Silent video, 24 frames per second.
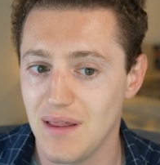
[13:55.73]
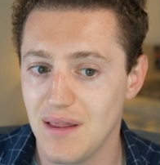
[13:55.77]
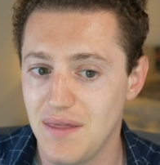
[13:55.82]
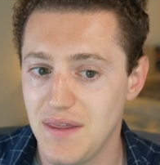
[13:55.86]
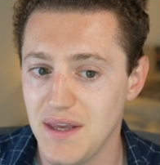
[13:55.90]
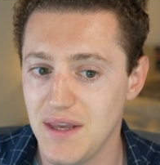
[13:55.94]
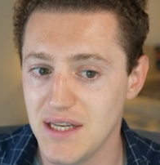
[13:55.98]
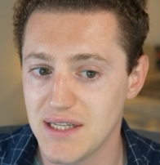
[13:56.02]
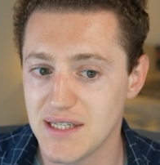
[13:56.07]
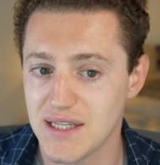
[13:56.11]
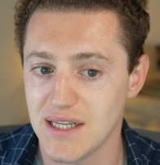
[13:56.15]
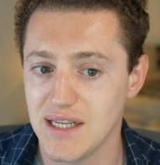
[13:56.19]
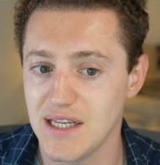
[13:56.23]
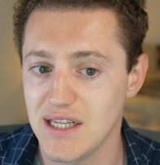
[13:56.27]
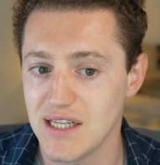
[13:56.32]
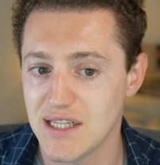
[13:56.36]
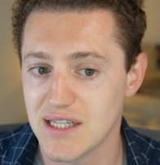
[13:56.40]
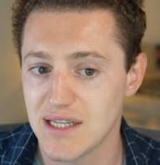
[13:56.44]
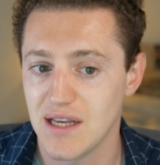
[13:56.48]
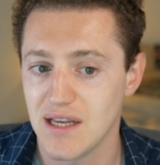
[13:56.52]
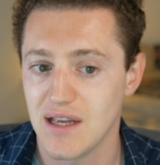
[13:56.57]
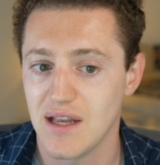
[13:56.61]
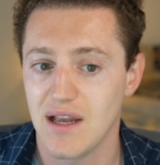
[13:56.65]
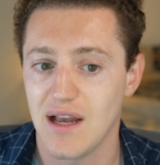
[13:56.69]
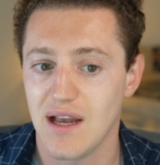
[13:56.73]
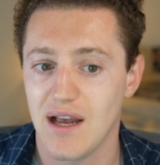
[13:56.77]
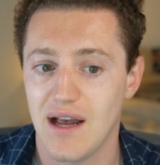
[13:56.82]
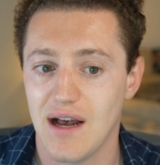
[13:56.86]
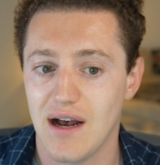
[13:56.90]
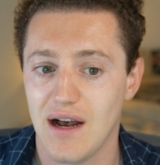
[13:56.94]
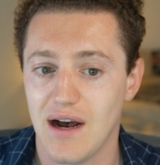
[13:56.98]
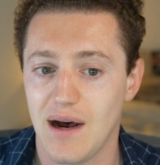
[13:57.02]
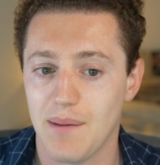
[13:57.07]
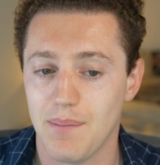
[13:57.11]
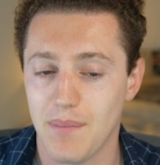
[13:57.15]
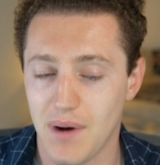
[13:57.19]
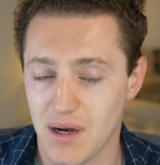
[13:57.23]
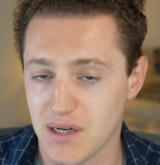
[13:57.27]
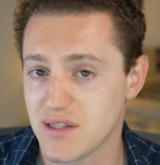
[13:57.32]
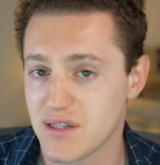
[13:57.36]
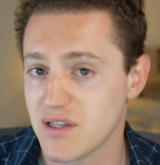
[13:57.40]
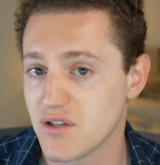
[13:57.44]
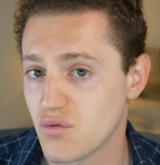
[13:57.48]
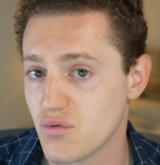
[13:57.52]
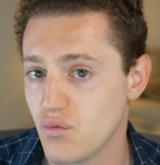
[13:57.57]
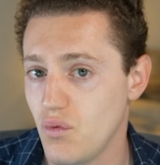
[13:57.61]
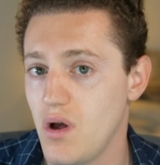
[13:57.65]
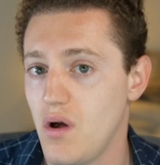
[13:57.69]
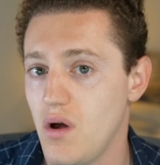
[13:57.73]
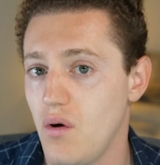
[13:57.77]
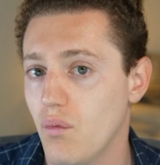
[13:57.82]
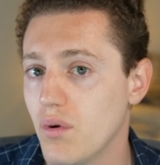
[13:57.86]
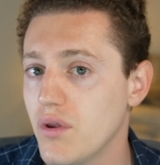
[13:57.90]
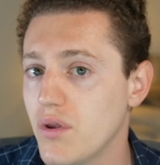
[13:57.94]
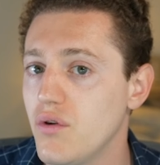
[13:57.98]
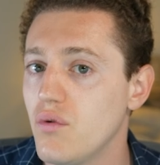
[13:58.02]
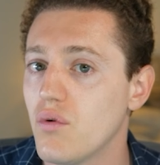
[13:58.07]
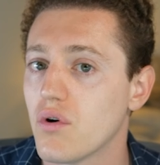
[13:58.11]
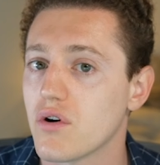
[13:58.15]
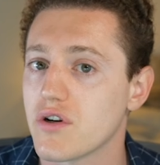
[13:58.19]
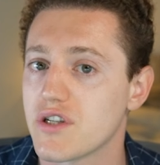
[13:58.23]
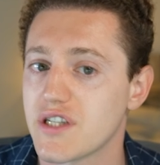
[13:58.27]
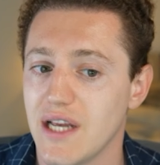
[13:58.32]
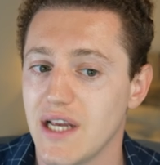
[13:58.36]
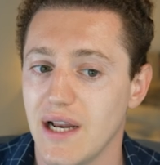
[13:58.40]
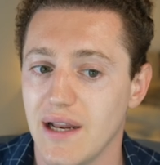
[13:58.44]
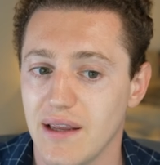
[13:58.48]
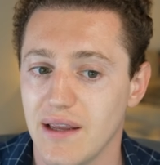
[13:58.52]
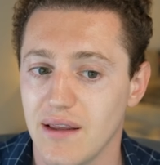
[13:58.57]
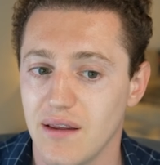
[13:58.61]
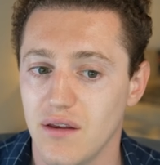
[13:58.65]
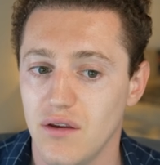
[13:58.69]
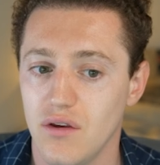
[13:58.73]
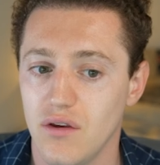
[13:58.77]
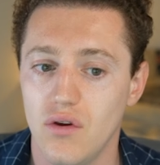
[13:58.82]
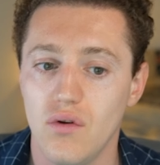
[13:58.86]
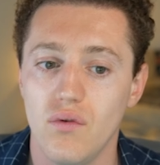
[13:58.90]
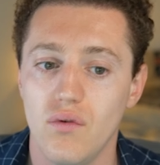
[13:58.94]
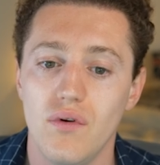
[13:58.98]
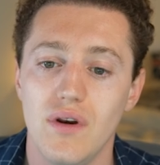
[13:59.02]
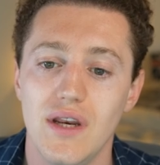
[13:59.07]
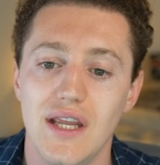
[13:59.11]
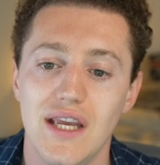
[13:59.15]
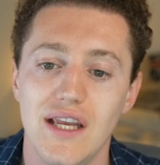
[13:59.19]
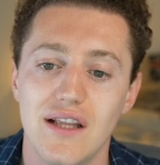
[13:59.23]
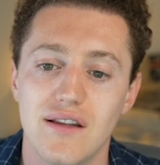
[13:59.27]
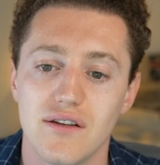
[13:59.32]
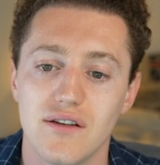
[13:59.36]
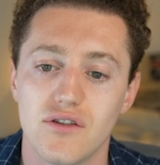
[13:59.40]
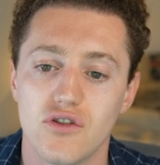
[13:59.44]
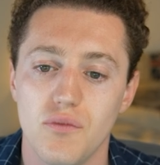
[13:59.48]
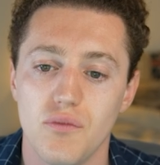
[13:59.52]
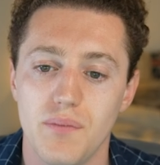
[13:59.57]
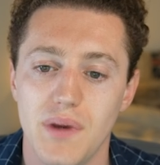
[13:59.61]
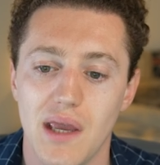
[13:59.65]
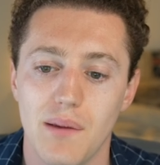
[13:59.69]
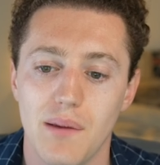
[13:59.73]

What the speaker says: this is a must as well. When you are selling, you need to be